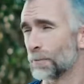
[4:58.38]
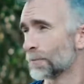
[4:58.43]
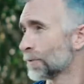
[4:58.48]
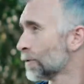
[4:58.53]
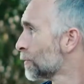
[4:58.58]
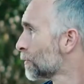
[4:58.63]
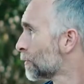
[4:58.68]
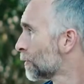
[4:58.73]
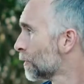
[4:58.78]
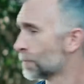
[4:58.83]

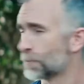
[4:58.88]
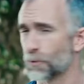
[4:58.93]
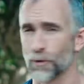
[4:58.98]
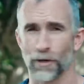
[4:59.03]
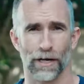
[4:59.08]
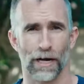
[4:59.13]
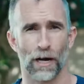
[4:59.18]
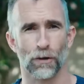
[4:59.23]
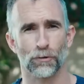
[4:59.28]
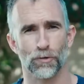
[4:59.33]
You could
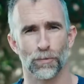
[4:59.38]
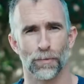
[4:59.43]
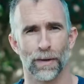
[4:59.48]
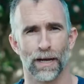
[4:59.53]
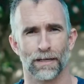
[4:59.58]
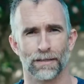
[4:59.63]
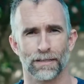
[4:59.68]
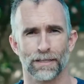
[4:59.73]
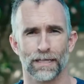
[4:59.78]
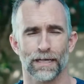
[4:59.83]
put an ultra
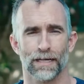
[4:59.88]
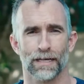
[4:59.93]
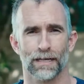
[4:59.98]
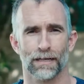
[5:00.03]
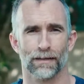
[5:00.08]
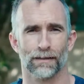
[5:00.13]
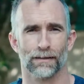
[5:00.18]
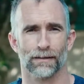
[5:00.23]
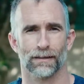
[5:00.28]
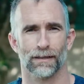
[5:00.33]
bounce
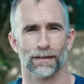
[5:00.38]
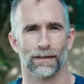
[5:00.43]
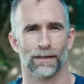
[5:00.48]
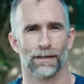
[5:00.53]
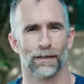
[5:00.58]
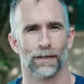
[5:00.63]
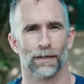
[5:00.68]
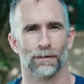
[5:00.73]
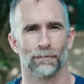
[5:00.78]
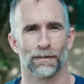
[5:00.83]
here.
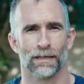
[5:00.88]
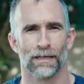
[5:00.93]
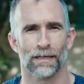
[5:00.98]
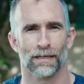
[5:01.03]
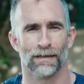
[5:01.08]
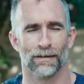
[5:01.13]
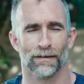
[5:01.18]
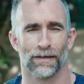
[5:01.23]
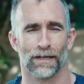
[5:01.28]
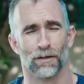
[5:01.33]

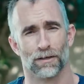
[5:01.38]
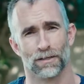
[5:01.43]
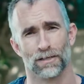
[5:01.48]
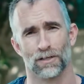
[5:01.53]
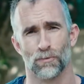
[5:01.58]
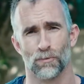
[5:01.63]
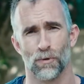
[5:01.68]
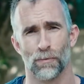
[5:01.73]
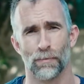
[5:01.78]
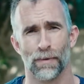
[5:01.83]
They cost a lot more